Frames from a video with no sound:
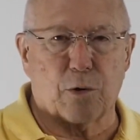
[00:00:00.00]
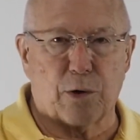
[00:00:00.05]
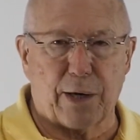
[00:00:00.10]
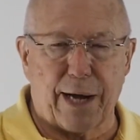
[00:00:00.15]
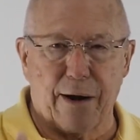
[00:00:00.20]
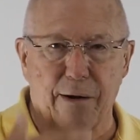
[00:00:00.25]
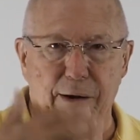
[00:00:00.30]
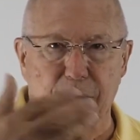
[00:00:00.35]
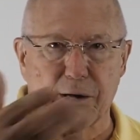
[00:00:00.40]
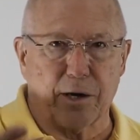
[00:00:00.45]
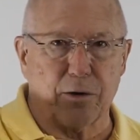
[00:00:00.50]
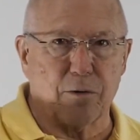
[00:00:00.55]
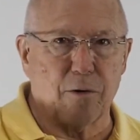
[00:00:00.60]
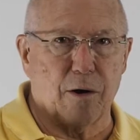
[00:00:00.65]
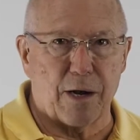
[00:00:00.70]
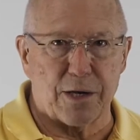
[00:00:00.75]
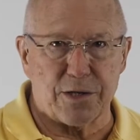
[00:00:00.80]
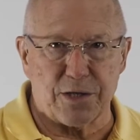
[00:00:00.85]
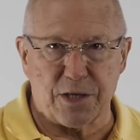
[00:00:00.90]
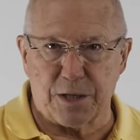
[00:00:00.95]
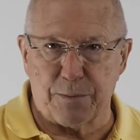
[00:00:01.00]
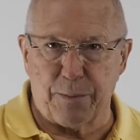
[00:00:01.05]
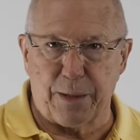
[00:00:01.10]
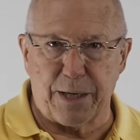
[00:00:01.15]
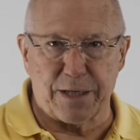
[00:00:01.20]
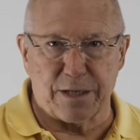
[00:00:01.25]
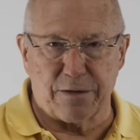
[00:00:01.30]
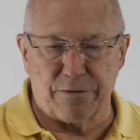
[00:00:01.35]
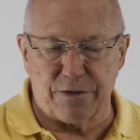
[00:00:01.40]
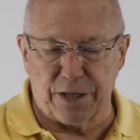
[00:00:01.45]
carrying across a
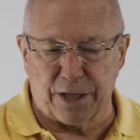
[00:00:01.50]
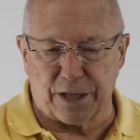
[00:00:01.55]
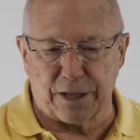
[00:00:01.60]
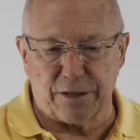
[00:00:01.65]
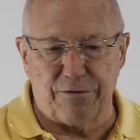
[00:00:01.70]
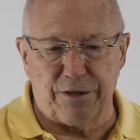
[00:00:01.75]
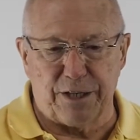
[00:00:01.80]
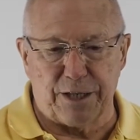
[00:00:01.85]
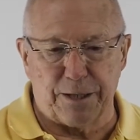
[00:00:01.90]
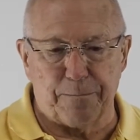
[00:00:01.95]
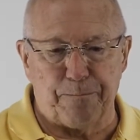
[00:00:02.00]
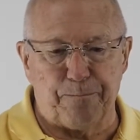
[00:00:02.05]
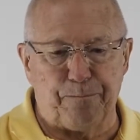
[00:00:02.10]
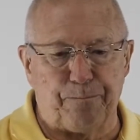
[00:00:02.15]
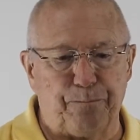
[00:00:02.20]
space of six feet.